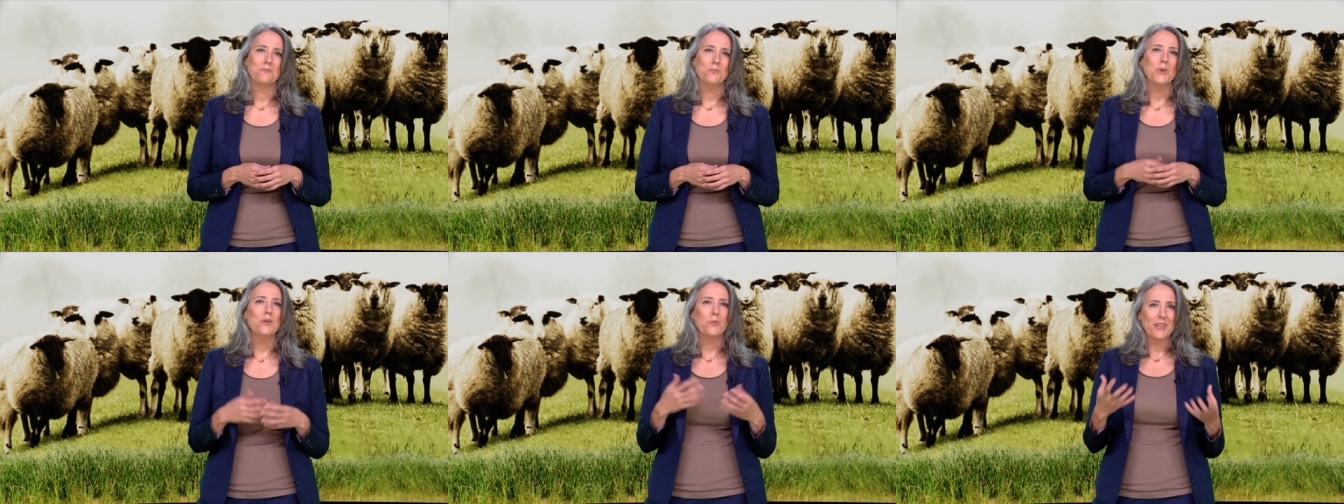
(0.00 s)

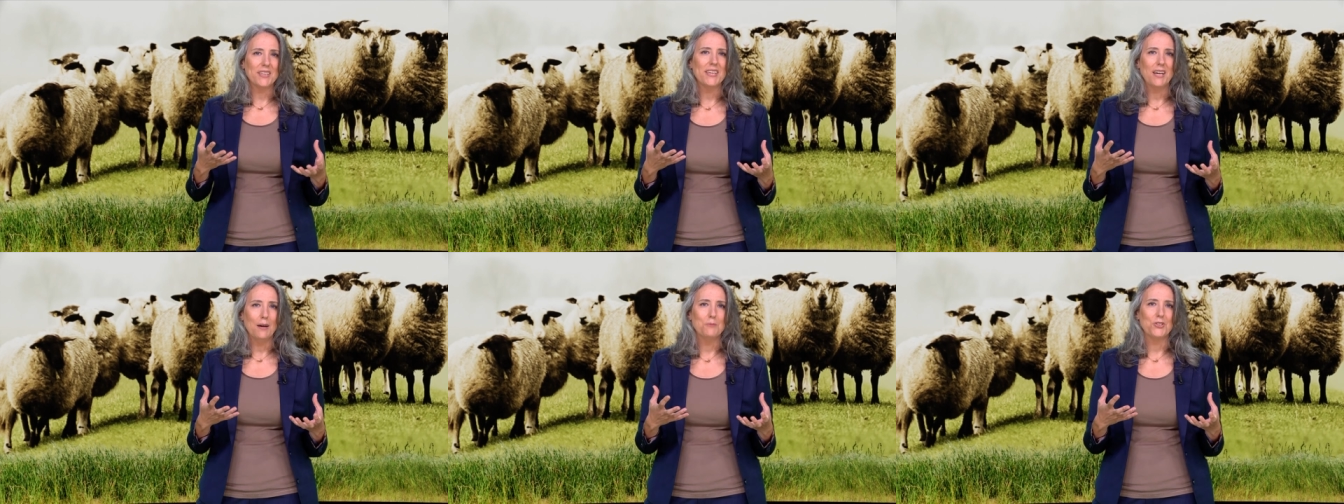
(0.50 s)
we quickly
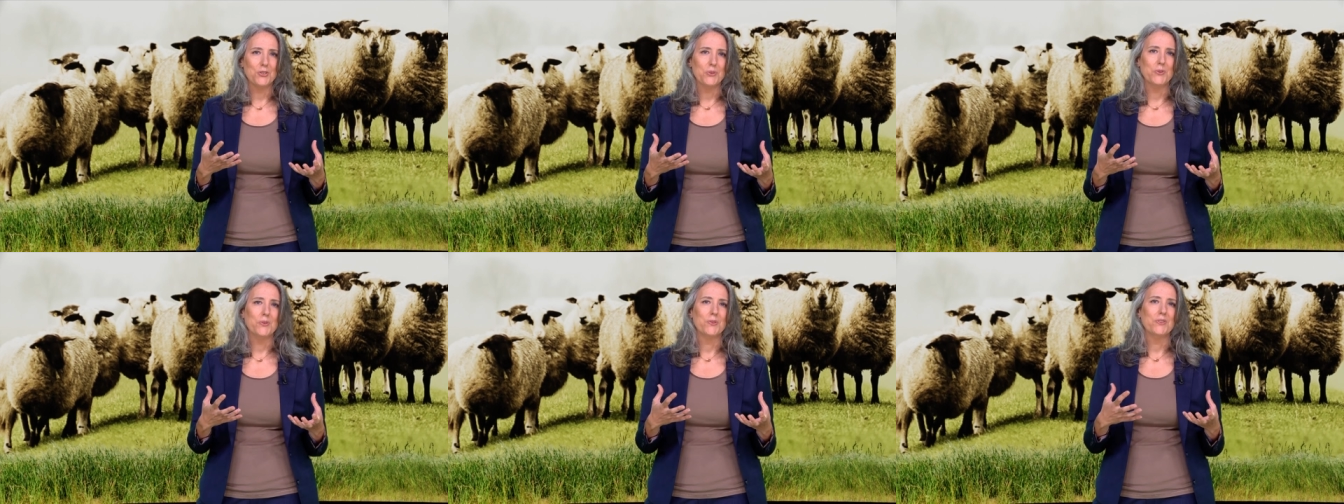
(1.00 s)
come
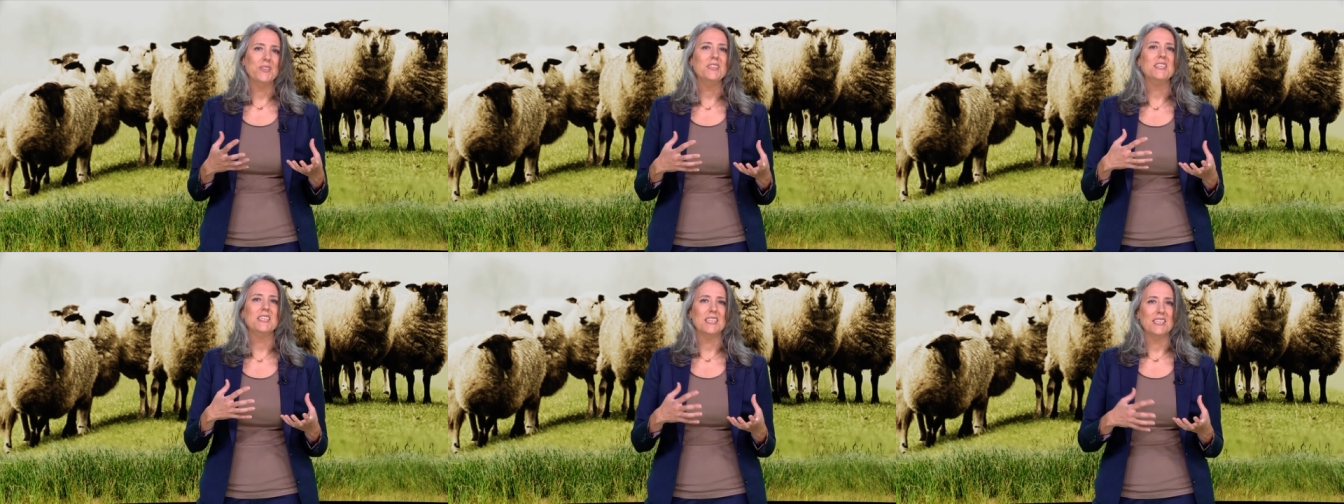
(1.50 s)
to the
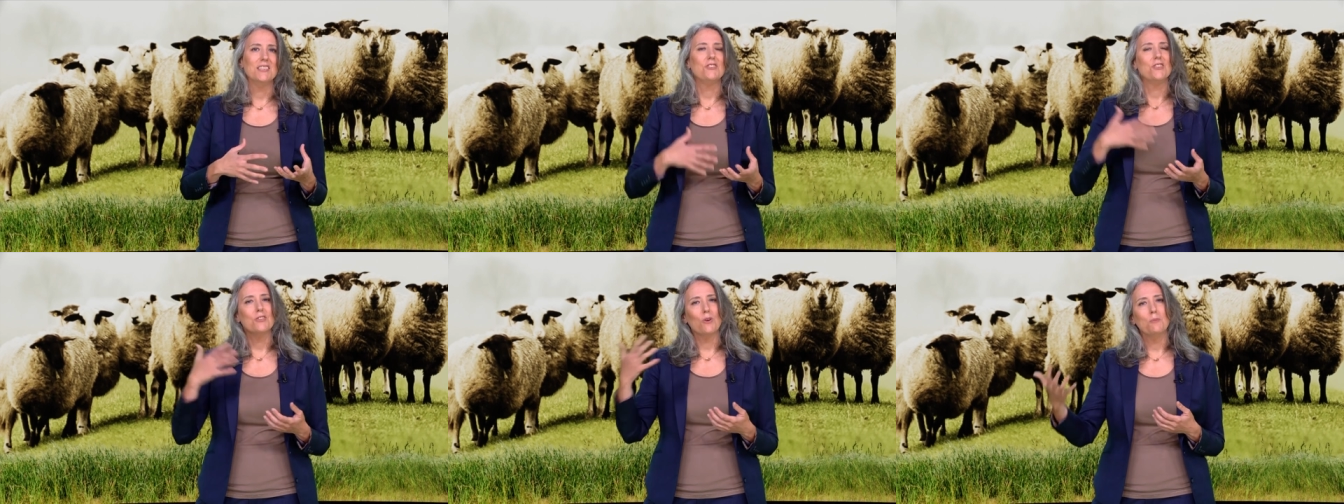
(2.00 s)
need
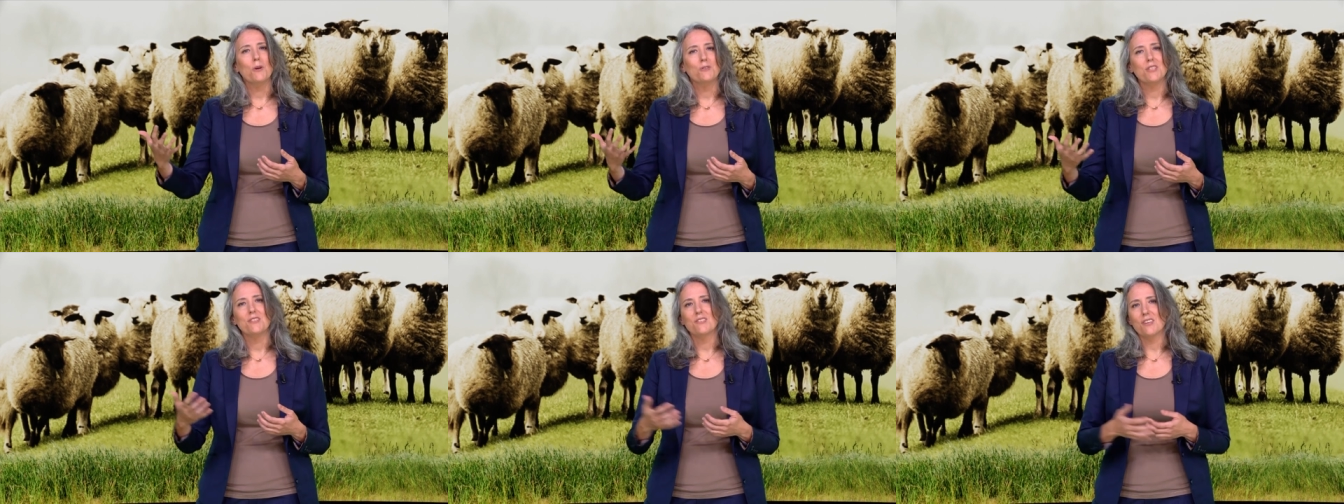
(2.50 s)
to grow
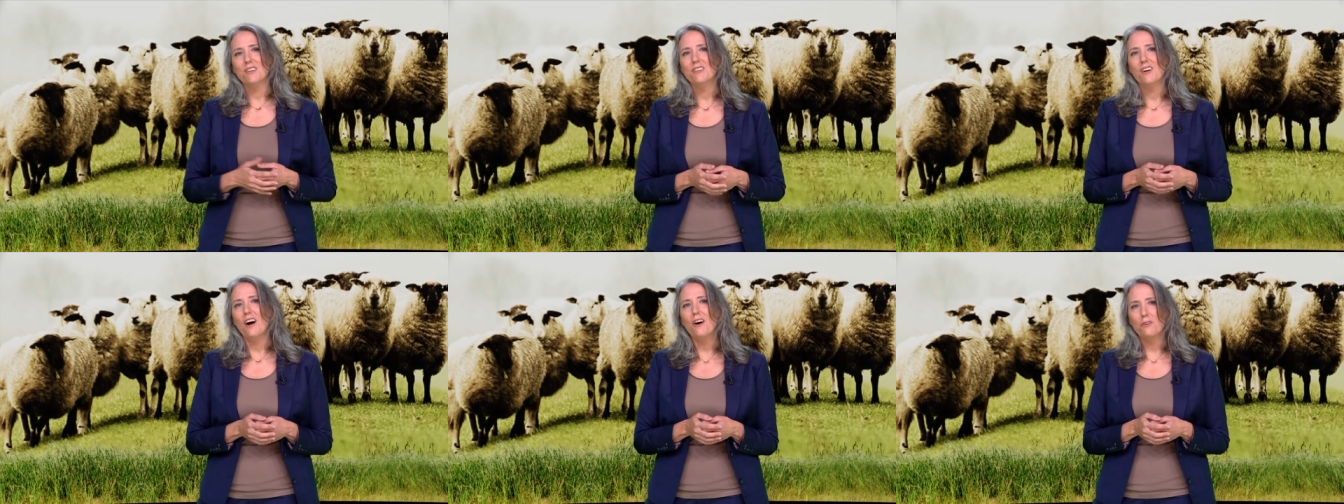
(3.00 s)
proteins
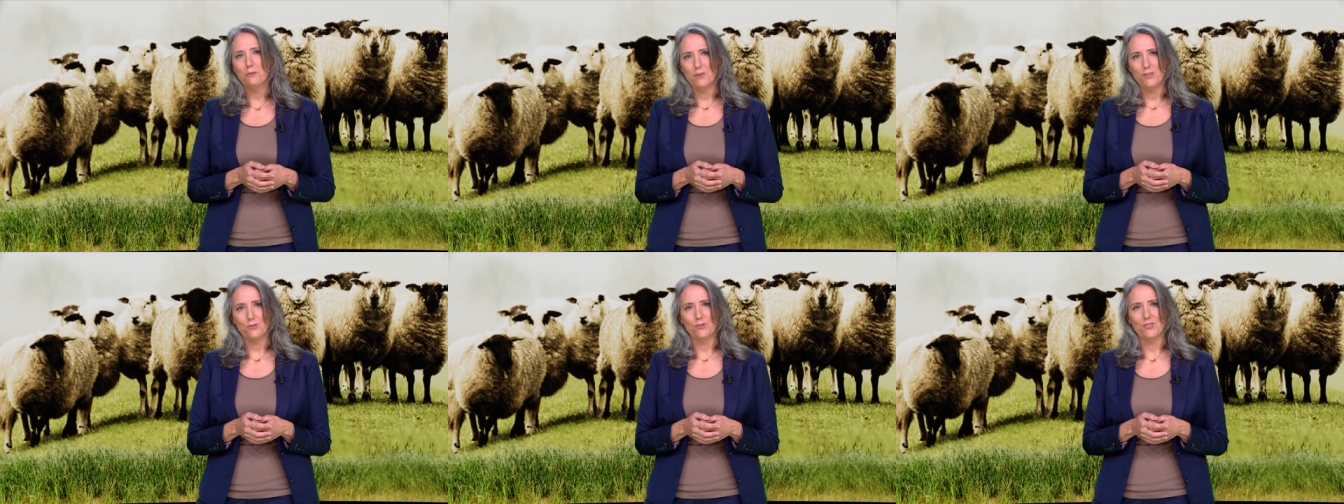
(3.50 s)
on other
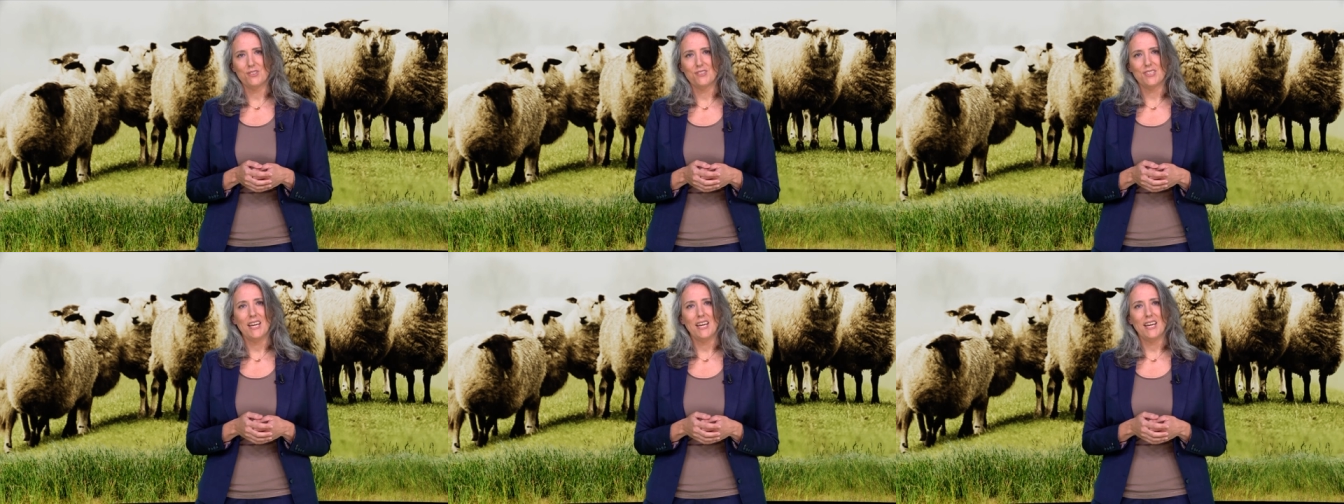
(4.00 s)
resources,